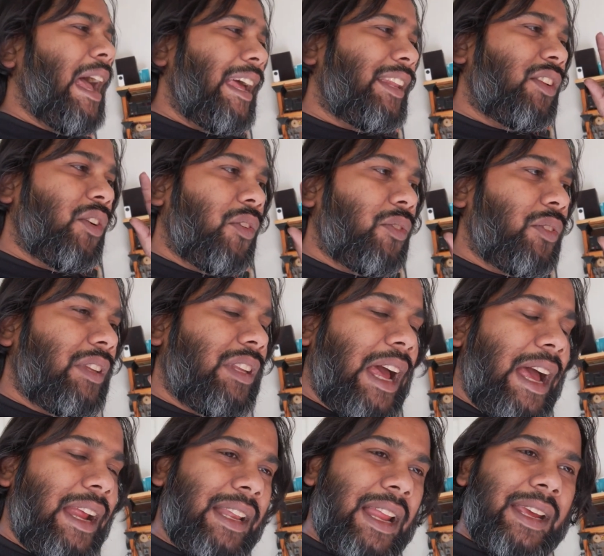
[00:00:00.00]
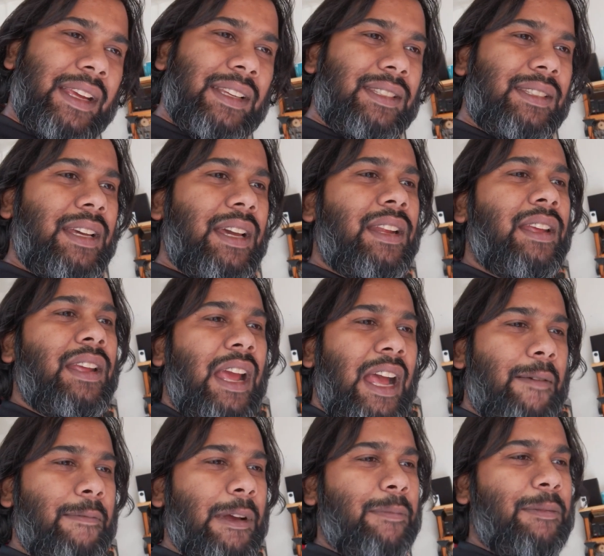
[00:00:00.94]
And, the, and like I said,
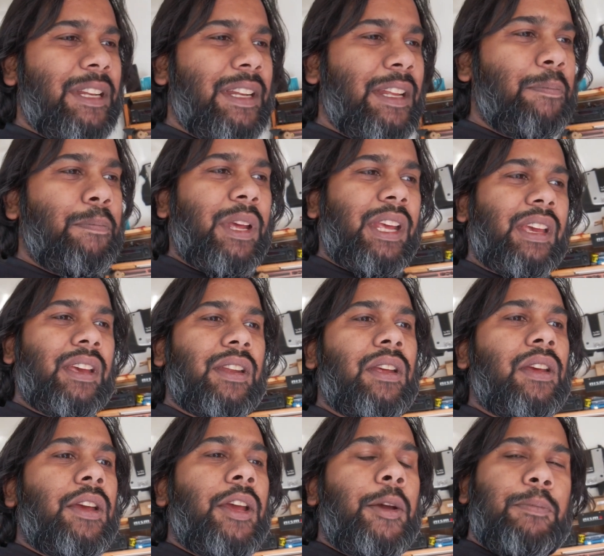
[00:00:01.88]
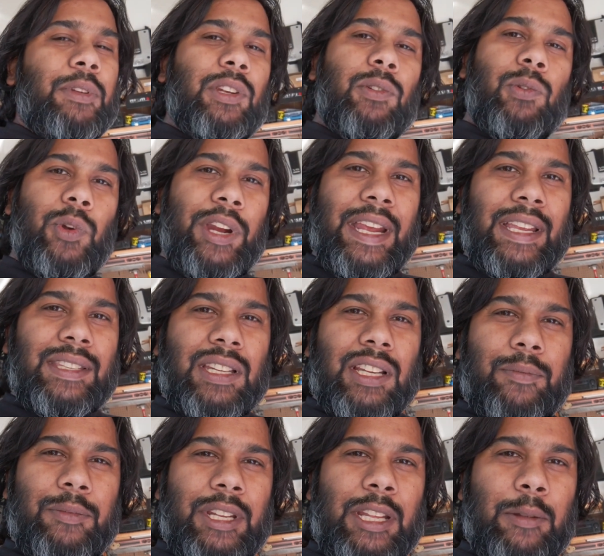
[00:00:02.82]
I might be nitpicking, but the
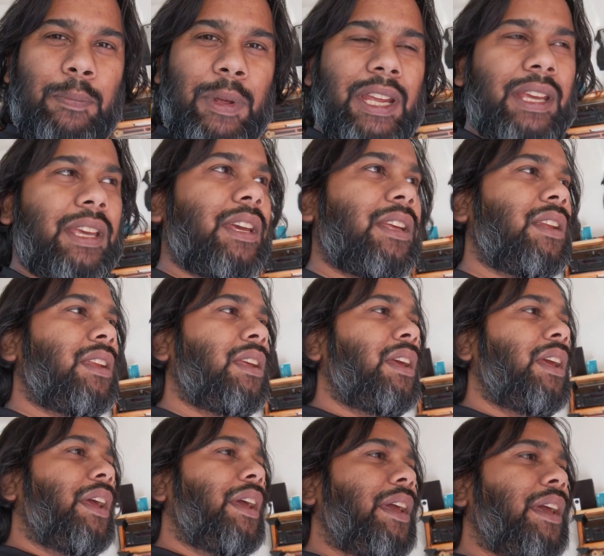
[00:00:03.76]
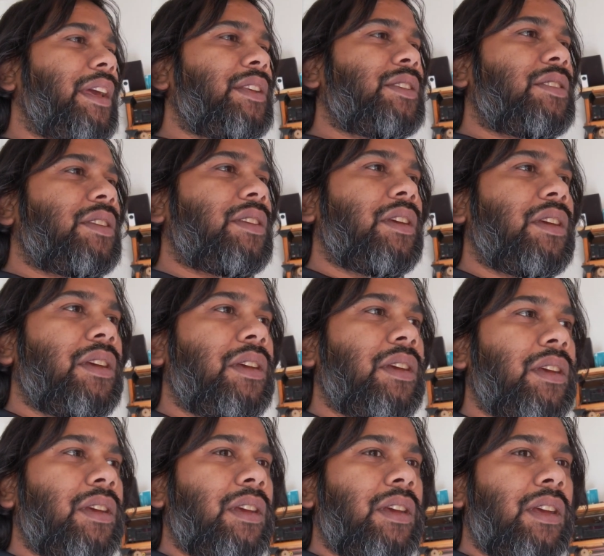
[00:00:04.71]
reason I'm nitpicking is
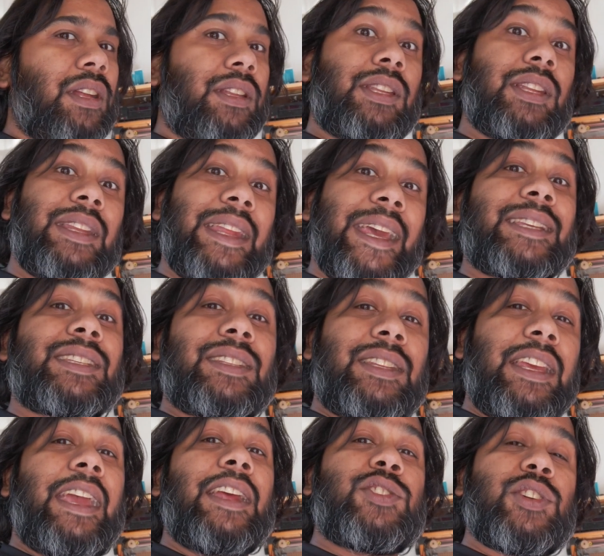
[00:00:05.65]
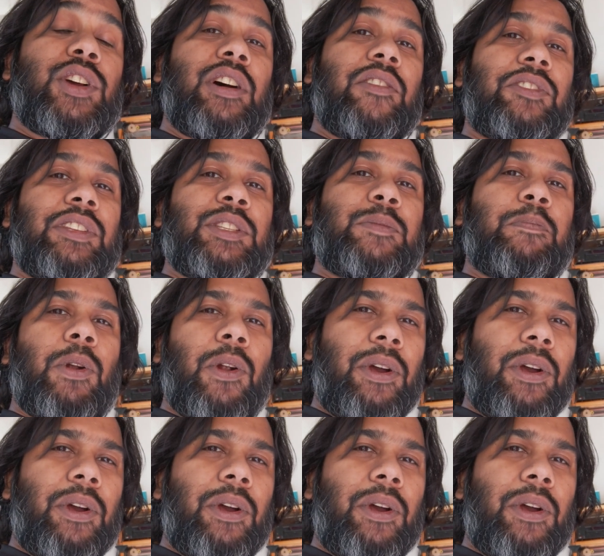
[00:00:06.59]
the next stage of this